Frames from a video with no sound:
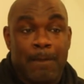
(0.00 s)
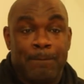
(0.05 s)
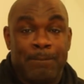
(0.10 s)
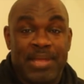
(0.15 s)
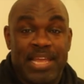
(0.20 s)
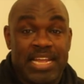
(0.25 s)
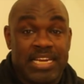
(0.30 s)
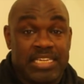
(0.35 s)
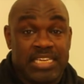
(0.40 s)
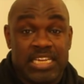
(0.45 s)

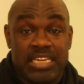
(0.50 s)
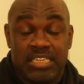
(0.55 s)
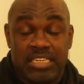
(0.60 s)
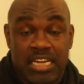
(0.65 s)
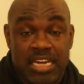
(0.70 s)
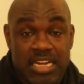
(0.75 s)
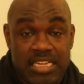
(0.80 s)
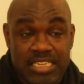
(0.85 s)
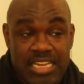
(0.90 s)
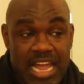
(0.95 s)
BET
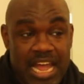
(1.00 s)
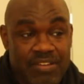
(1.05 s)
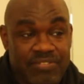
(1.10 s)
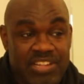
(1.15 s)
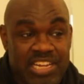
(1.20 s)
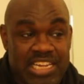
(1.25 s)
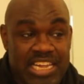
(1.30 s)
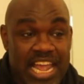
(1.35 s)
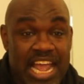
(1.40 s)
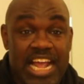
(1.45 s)
does have
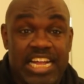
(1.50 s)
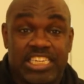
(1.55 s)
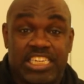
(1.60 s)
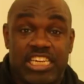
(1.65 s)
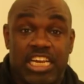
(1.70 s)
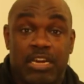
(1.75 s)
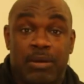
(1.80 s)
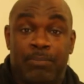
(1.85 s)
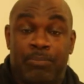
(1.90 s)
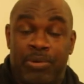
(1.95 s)
the
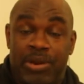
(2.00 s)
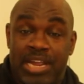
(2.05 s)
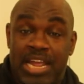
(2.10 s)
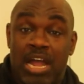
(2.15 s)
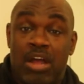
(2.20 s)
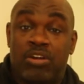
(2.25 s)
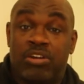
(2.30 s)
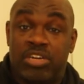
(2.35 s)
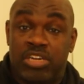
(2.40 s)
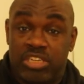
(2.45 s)
cachet to bring
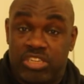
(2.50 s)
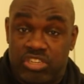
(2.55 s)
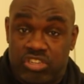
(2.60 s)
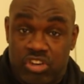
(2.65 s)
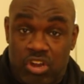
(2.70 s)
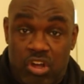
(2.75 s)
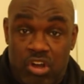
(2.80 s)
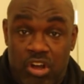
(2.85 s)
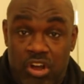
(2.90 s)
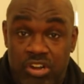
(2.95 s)
out good
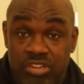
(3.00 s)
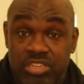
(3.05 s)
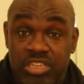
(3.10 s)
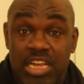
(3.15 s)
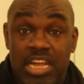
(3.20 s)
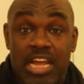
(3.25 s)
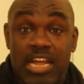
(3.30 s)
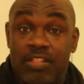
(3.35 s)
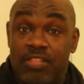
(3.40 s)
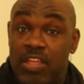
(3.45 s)
stars.
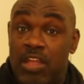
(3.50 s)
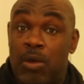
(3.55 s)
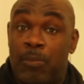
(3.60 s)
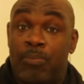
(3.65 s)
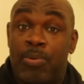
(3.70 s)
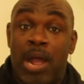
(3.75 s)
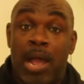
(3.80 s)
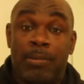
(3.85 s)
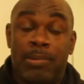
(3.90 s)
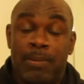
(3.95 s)
They'll
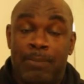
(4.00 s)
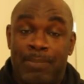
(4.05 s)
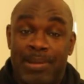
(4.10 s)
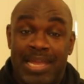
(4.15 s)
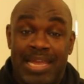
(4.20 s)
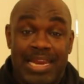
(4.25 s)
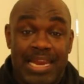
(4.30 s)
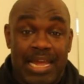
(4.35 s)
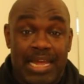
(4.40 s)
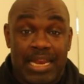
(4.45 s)
probably
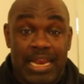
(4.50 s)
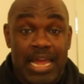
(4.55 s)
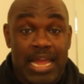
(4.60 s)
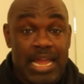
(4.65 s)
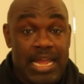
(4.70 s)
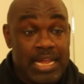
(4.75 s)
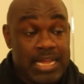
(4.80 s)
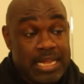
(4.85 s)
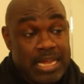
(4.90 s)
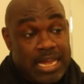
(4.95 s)
be in
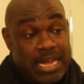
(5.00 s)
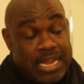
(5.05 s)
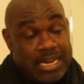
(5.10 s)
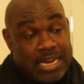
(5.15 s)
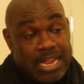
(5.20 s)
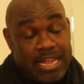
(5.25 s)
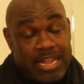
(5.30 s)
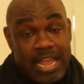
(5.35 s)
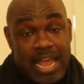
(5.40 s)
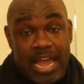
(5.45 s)
LA.
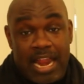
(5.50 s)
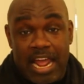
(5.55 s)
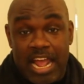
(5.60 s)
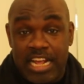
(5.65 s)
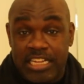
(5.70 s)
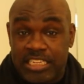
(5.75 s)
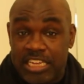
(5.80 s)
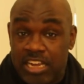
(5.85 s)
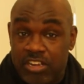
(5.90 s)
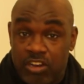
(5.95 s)
They got an
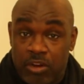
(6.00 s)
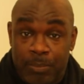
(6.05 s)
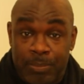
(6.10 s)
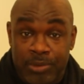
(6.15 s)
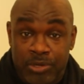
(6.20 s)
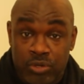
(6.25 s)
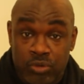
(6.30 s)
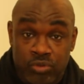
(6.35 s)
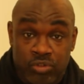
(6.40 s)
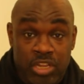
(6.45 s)
executive
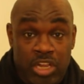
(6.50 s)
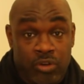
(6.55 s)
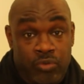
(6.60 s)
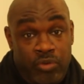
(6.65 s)
producer in